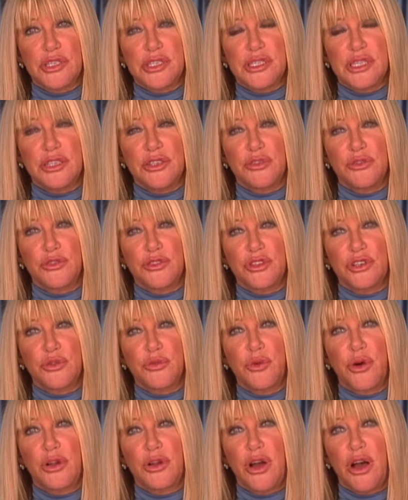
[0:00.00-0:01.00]
He said you can
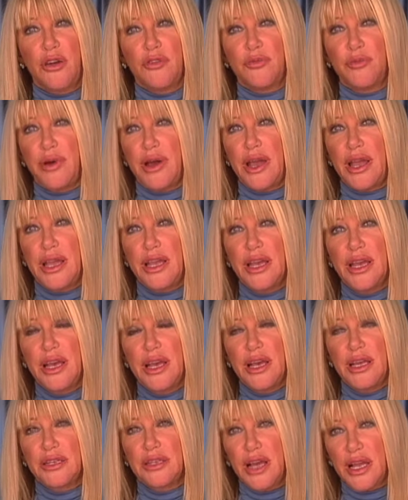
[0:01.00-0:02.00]
turn one off by
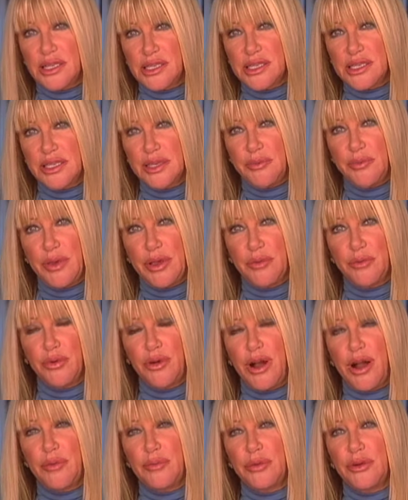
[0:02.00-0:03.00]
not sleeping
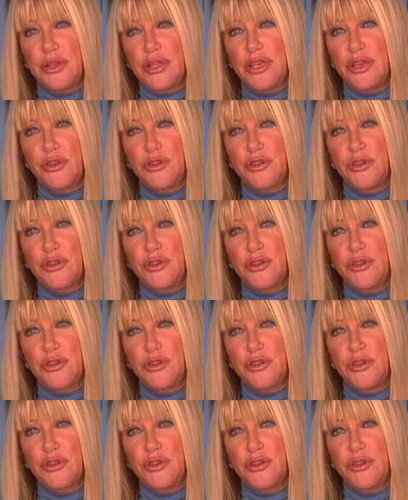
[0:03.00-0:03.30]
properly.